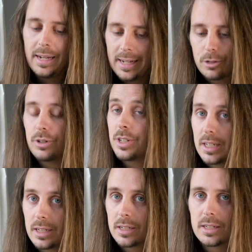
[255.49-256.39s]
an extra
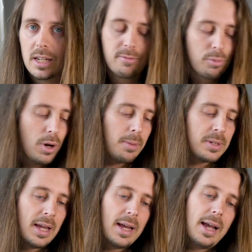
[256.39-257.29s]
six set of props,